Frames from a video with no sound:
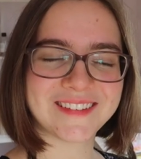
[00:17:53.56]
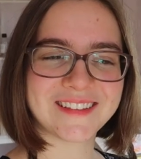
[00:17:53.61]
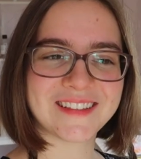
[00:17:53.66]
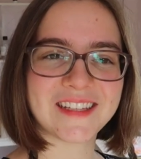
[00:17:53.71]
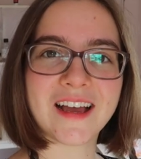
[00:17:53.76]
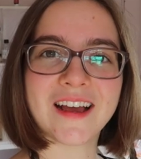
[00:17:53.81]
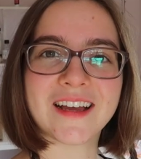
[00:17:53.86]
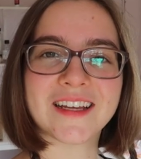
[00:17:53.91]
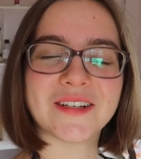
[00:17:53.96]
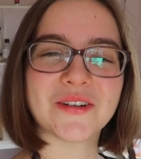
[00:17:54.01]

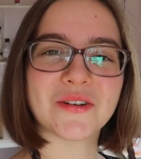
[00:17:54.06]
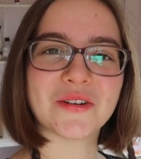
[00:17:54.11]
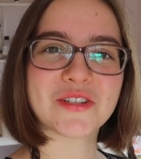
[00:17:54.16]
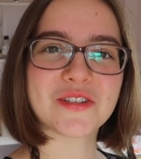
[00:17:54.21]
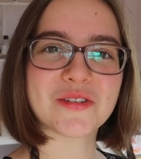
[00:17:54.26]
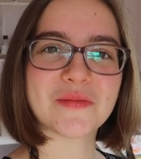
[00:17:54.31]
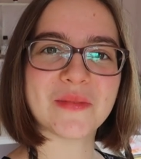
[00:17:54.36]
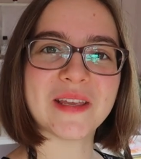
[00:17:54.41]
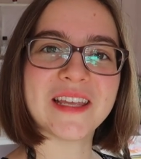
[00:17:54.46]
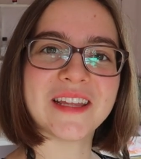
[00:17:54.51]
that I got
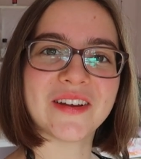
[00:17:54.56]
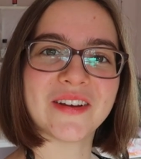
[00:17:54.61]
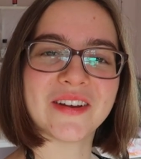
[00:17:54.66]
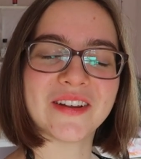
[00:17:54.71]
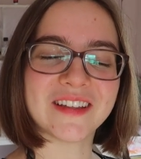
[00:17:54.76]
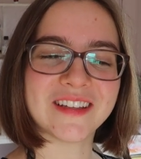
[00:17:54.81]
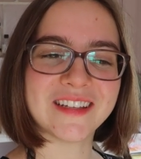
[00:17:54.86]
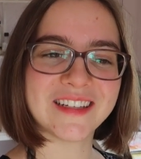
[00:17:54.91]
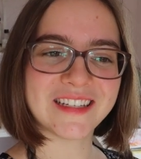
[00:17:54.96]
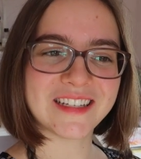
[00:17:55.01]
to meet
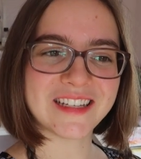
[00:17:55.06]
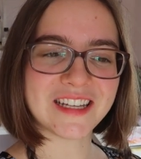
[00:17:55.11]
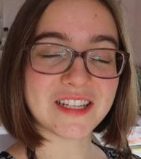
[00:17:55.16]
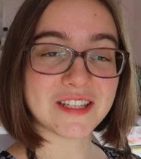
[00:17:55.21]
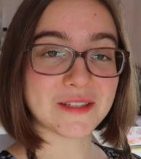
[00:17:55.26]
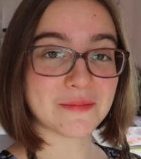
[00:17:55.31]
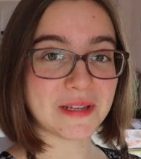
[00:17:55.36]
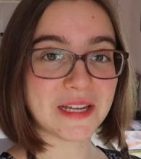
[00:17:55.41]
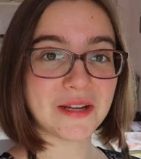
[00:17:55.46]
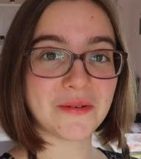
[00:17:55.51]
her and
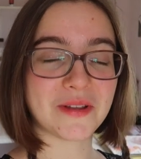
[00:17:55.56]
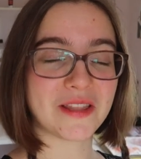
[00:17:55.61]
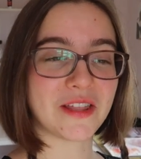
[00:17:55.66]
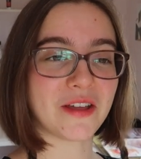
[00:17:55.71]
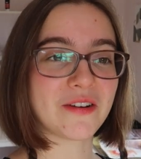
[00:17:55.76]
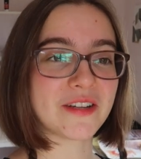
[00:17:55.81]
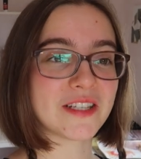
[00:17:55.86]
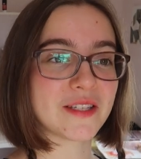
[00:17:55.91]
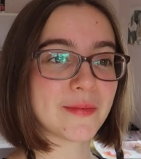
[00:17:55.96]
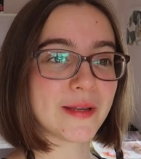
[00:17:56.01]
speak with
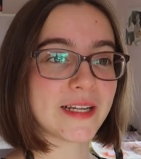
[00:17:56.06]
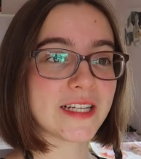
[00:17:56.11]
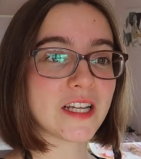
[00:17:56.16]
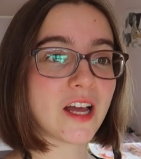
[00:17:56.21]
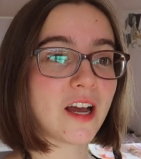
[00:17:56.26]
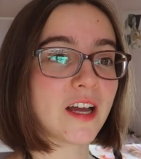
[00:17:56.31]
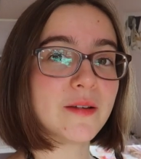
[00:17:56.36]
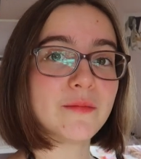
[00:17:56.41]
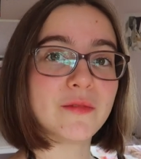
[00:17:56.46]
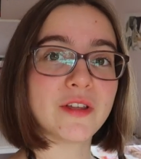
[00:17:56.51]
her and spend
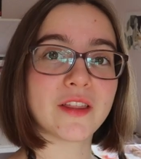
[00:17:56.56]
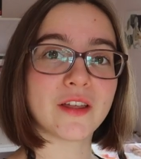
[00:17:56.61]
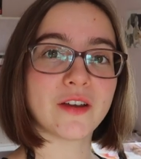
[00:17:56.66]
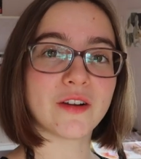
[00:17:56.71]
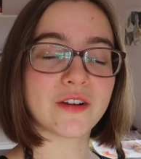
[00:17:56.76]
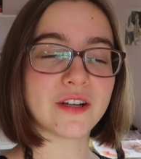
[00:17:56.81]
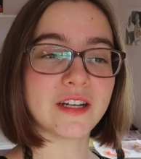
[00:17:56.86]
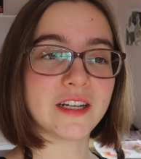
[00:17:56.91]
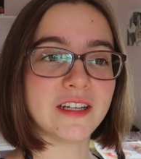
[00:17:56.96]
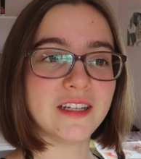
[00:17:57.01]
time with
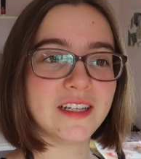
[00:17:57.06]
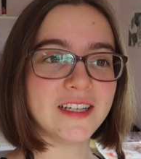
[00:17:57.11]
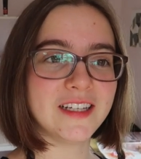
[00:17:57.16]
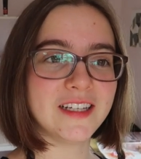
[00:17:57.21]
her and